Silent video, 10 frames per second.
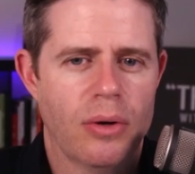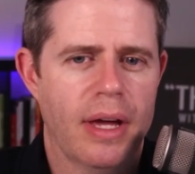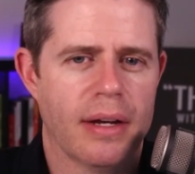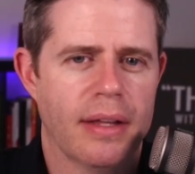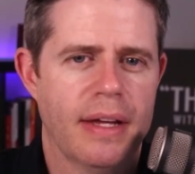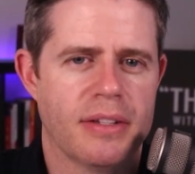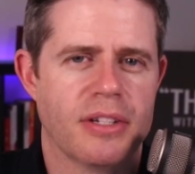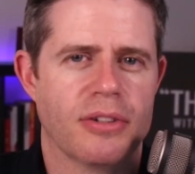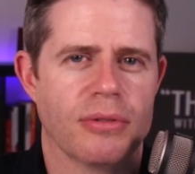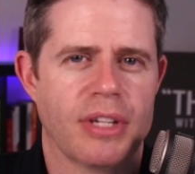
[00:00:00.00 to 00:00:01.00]
Well, that and that
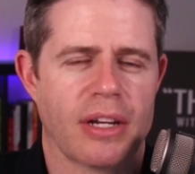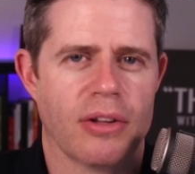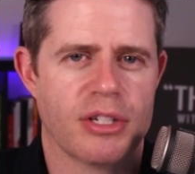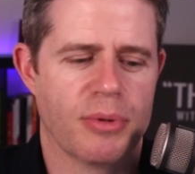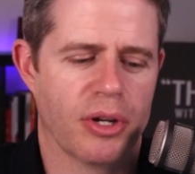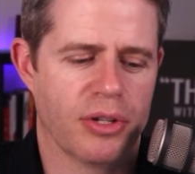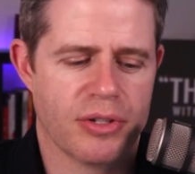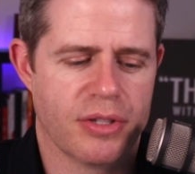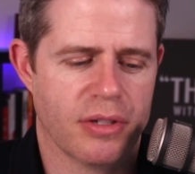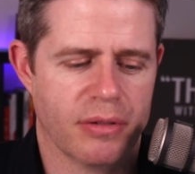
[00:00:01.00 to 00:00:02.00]
digital technology, I mean, I
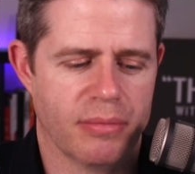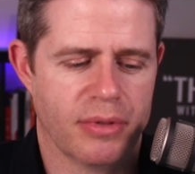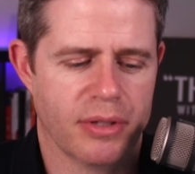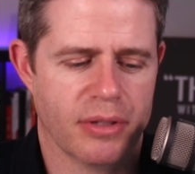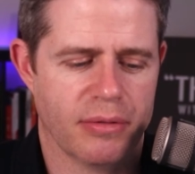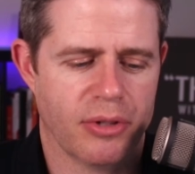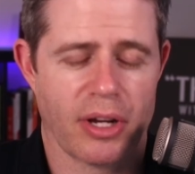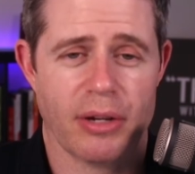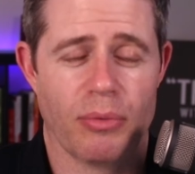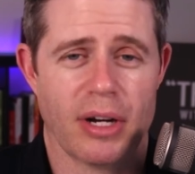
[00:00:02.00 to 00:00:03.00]
use the, the
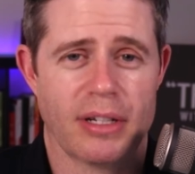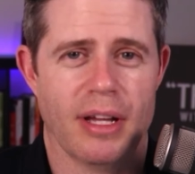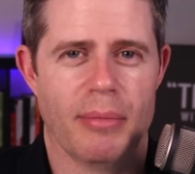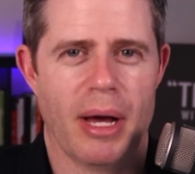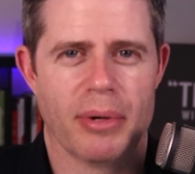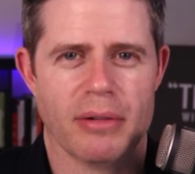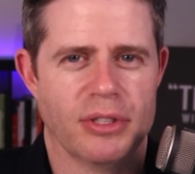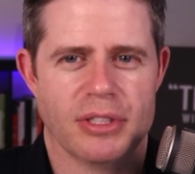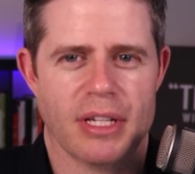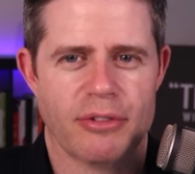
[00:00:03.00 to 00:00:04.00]
Nike Run Club app, and I've
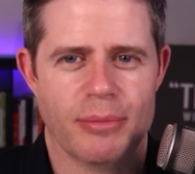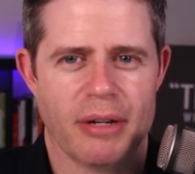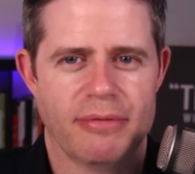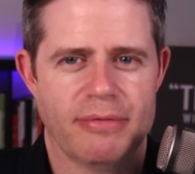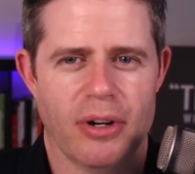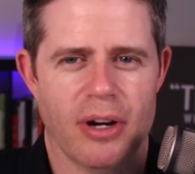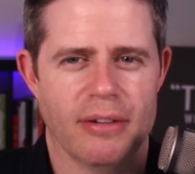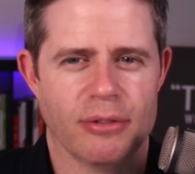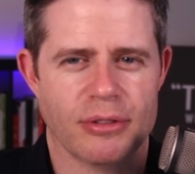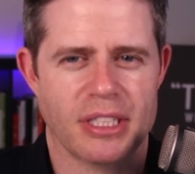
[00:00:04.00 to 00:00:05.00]
used that for about
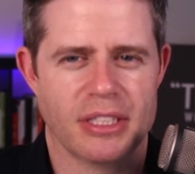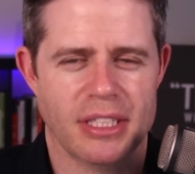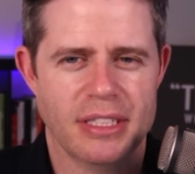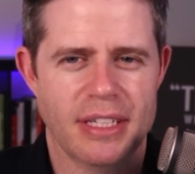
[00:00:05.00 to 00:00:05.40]
five or six years